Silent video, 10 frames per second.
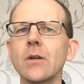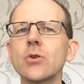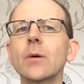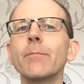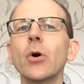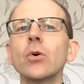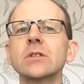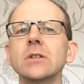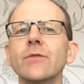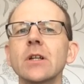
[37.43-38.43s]
You can pause
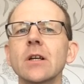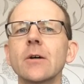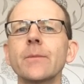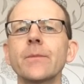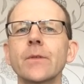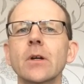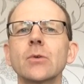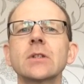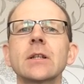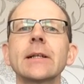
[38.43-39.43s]
this video and go
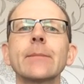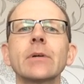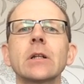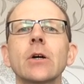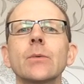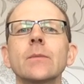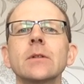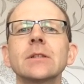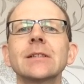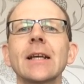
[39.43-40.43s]
to the link below
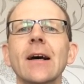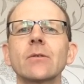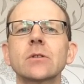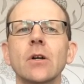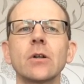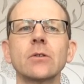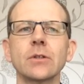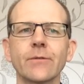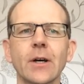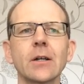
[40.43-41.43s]
and see how to oil
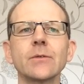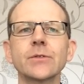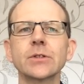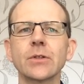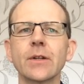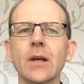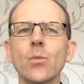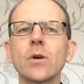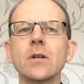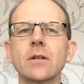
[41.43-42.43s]
your valves so that they
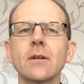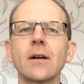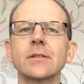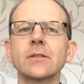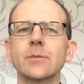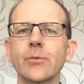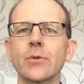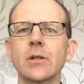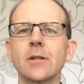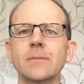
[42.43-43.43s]
work nice and
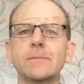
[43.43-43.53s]
smoothly.